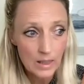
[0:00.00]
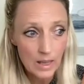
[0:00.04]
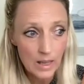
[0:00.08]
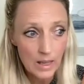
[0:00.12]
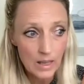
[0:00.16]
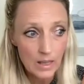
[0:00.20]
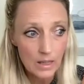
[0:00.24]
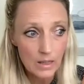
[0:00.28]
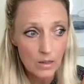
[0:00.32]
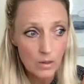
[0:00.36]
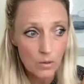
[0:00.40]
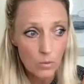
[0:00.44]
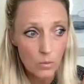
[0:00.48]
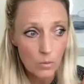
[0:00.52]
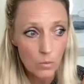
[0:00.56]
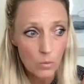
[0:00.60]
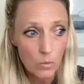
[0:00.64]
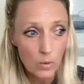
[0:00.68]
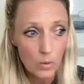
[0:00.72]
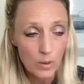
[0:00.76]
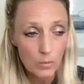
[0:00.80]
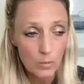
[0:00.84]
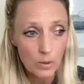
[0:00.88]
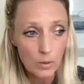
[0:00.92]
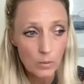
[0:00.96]
that
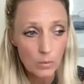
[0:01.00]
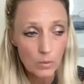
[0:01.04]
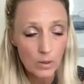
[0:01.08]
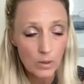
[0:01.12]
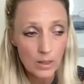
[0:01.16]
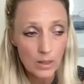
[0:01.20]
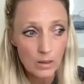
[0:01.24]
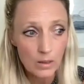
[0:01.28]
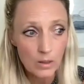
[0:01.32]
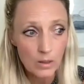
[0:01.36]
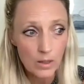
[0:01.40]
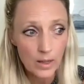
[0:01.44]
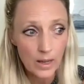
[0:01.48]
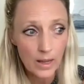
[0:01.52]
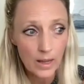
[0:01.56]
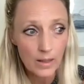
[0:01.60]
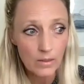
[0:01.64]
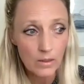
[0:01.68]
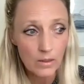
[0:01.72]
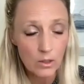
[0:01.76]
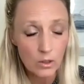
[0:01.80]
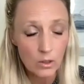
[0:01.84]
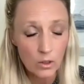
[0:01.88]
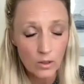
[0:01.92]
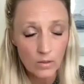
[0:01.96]
when we really look at
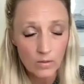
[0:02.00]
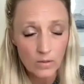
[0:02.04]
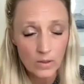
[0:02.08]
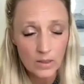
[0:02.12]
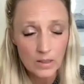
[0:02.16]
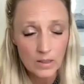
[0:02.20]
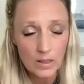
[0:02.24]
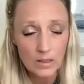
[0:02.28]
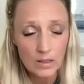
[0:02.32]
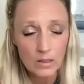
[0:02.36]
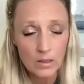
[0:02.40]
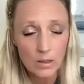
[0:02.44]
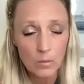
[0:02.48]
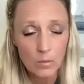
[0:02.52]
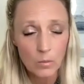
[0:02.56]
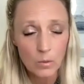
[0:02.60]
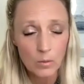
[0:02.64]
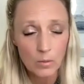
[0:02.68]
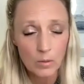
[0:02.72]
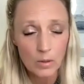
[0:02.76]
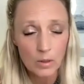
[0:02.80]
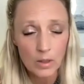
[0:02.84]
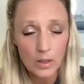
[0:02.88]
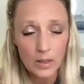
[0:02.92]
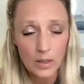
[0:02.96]
the nervous system, when
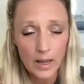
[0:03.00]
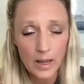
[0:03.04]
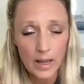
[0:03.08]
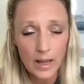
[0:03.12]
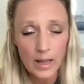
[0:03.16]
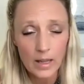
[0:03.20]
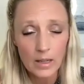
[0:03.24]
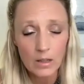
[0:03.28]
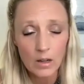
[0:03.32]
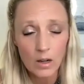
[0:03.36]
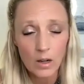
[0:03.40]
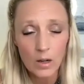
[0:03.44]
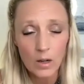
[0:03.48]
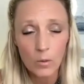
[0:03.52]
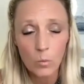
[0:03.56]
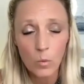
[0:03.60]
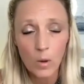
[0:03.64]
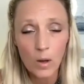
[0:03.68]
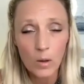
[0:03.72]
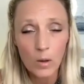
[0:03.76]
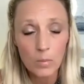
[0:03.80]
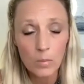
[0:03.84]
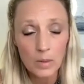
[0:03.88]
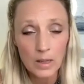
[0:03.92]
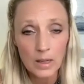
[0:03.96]
we look at our
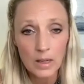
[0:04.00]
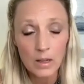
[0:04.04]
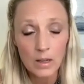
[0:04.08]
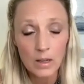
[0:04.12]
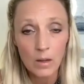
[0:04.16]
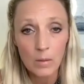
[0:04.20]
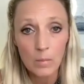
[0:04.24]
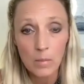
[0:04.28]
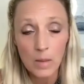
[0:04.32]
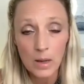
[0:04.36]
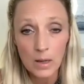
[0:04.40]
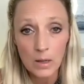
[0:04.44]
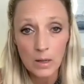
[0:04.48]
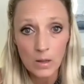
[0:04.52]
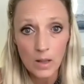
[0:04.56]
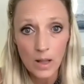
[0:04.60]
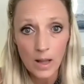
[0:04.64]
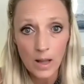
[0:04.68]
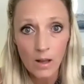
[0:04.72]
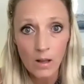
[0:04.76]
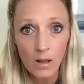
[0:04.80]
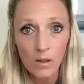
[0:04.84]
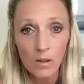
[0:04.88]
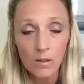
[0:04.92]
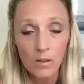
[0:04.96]
well being, our mental
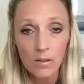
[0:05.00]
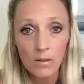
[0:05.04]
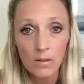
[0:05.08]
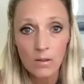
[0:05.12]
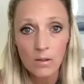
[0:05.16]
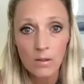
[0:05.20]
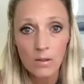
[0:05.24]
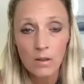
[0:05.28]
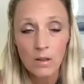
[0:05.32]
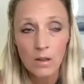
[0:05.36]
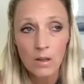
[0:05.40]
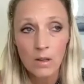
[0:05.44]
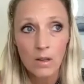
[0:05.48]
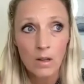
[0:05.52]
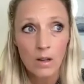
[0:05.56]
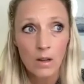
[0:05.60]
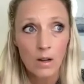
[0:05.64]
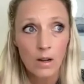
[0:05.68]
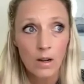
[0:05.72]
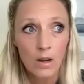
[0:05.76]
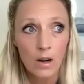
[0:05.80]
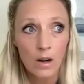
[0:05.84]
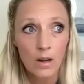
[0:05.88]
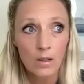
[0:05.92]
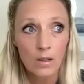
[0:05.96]
health,
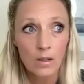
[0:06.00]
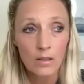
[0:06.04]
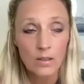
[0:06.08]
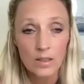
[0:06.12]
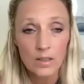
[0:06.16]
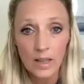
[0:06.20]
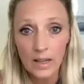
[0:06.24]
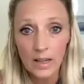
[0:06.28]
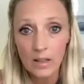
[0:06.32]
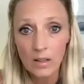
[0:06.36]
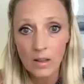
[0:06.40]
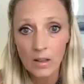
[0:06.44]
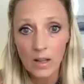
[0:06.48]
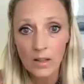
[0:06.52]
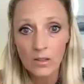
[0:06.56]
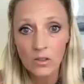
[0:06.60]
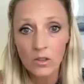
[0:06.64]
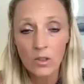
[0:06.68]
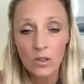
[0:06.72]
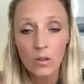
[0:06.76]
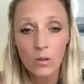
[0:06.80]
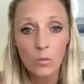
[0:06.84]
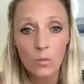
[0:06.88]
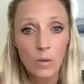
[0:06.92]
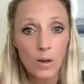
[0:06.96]
our
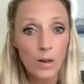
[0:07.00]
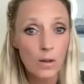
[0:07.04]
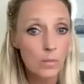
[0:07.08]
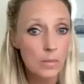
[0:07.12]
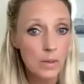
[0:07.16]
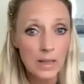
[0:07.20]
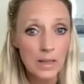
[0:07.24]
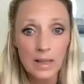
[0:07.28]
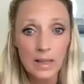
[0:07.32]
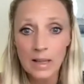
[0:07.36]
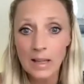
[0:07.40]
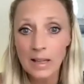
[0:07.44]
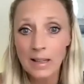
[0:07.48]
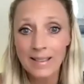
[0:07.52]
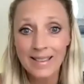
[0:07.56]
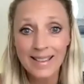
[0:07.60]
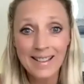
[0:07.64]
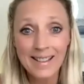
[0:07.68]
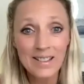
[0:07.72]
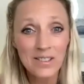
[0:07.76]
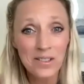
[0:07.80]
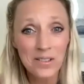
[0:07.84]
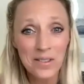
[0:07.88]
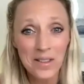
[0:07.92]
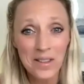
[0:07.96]
psychological well being,
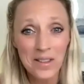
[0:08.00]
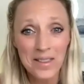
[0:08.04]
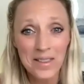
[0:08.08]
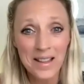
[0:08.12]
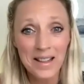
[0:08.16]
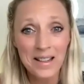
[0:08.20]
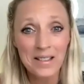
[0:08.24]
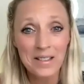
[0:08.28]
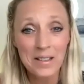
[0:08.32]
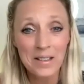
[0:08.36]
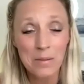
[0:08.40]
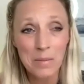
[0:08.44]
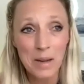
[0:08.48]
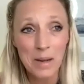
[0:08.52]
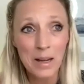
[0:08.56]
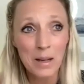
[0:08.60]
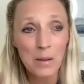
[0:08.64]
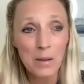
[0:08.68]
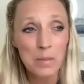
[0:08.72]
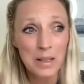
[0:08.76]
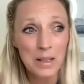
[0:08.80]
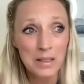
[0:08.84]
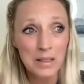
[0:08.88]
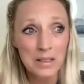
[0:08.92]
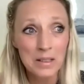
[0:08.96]
these are the things that make a
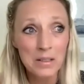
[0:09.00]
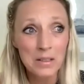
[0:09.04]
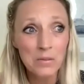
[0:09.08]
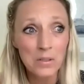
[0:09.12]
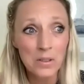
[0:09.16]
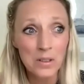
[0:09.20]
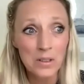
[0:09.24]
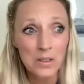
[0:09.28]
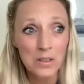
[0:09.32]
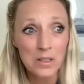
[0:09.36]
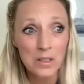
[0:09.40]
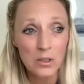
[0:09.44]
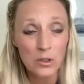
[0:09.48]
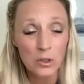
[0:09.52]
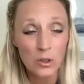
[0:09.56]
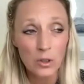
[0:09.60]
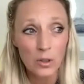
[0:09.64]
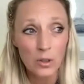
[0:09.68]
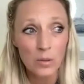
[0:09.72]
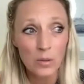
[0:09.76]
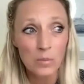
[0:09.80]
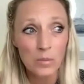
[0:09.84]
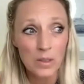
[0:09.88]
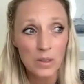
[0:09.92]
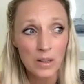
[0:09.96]
big difference in
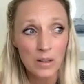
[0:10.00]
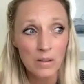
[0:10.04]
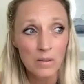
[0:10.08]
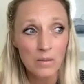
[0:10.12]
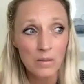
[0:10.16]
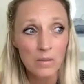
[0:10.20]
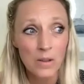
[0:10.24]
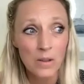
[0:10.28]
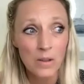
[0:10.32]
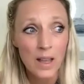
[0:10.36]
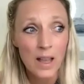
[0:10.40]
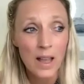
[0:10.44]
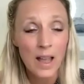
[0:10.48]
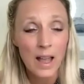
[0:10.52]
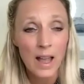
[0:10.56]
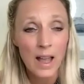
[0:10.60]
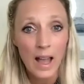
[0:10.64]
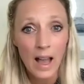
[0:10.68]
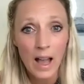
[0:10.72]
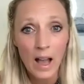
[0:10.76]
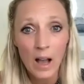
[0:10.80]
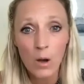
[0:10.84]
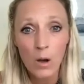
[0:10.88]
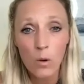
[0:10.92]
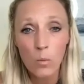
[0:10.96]
terms of
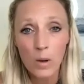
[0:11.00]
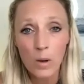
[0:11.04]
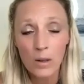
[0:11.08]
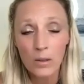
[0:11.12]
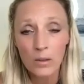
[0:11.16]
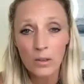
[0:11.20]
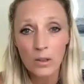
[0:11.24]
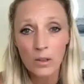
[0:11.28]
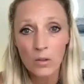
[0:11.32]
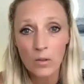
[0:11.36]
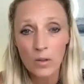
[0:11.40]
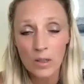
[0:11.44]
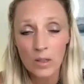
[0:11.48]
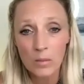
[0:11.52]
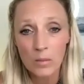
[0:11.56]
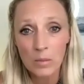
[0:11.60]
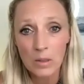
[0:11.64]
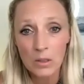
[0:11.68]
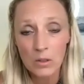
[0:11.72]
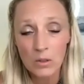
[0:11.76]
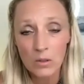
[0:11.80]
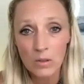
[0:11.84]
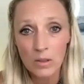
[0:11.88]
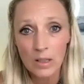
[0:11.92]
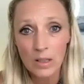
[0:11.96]
how well you're going to be
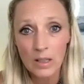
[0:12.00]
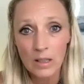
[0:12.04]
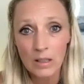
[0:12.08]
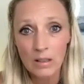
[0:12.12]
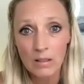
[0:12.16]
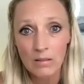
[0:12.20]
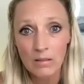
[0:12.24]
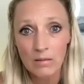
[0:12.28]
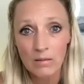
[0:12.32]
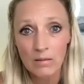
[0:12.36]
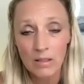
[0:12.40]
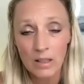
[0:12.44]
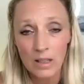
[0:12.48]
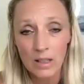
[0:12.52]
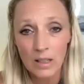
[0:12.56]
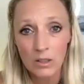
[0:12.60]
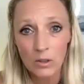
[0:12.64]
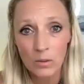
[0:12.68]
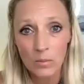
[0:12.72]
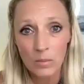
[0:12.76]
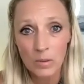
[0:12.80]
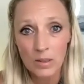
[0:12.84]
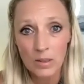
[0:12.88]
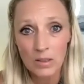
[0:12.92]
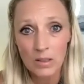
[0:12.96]
doing in
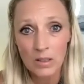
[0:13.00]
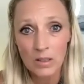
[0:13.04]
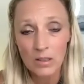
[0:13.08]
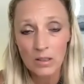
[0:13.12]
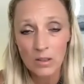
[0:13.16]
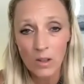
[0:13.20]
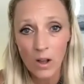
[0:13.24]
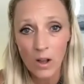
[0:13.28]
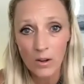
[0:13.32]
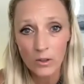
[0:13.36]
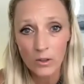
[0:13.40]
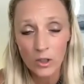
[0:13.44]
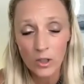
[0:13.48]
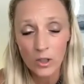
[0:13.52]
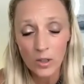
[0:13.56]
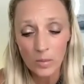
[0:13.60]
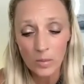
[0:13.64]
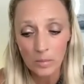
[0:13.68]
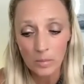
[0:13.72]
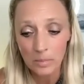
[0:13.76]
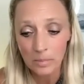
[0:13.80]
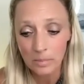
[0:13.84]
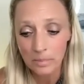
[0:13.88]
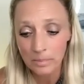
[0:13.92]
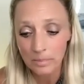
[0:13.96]
your business long
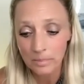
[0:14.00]
term.